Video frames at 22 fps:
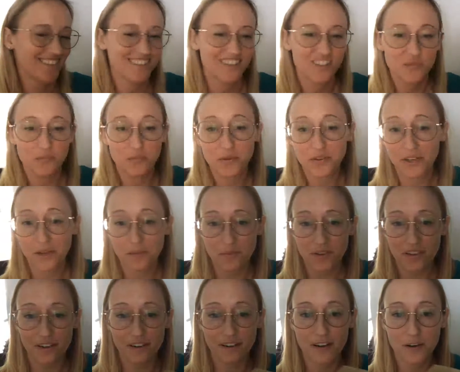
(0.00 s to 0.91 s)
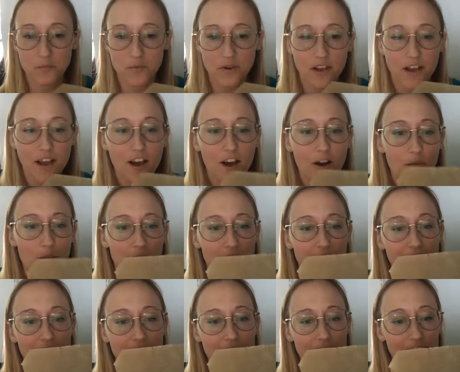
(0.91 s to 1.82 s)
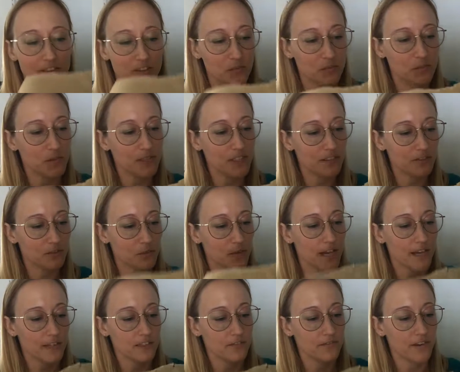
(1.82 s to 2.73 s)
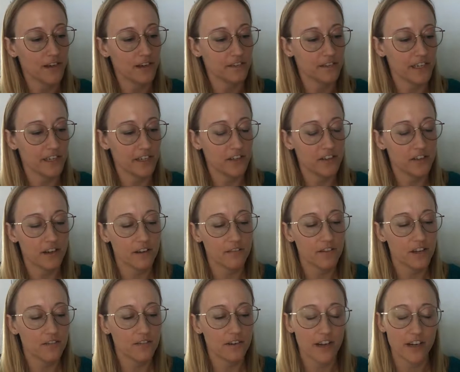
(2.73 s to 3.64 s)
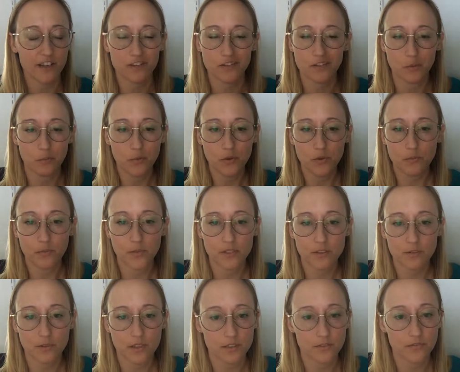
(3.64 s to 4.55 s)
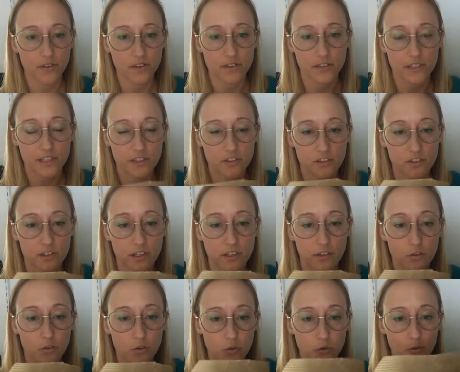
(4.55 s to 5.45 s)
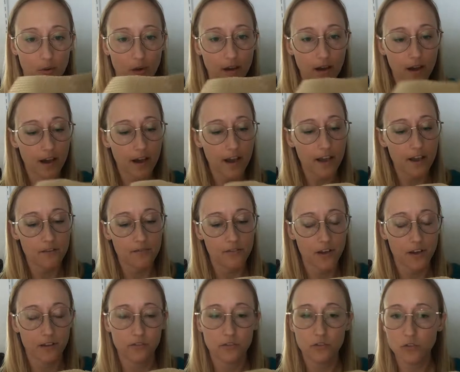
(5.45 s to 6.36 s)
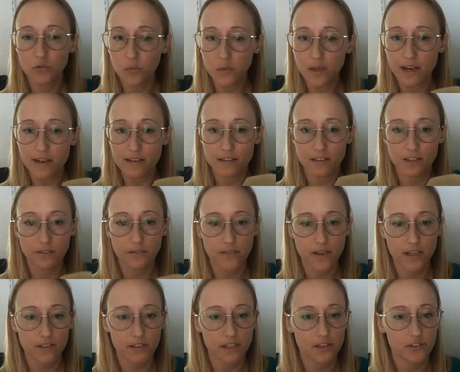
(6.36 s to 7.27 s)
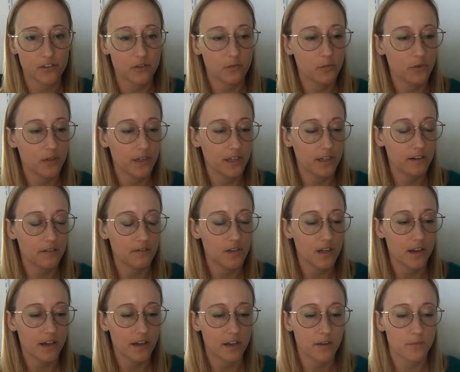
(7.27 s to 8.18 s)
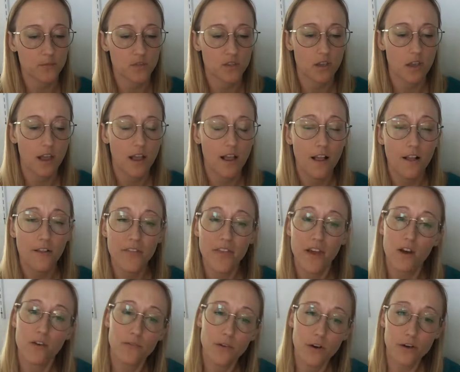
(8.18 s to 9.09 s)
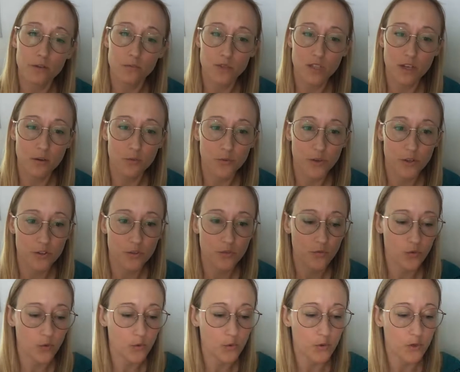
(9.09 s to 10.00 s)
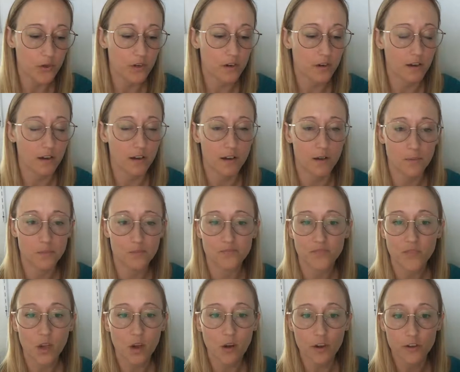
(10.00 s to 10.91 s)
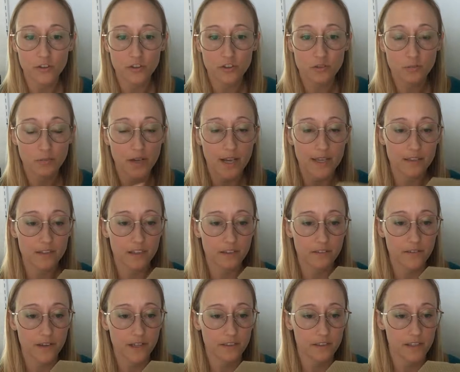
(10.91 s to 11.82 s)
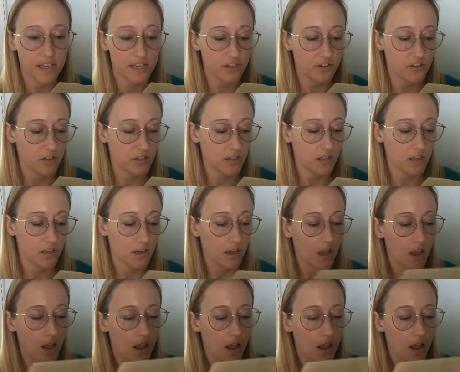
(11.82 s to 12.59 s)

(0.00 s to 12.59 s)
It's pretty beat up, but here is beeswax foundation. I've never actually put beeswax foundation into a hive. I've used plastic foundation plenty of times. Farms I worked for all use plastic foundation.